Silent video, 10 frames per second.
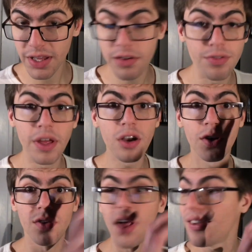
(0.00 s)
if there
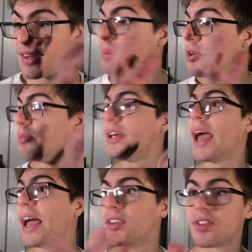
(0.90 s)
does not seem to be
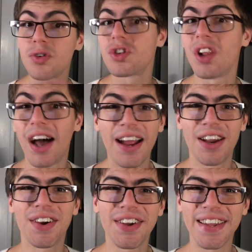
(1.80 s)
a social
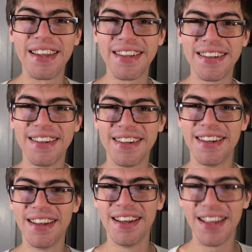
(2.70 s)
hierarchy
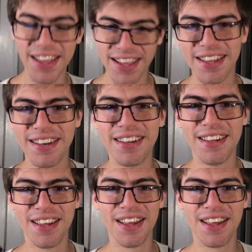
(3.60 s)
in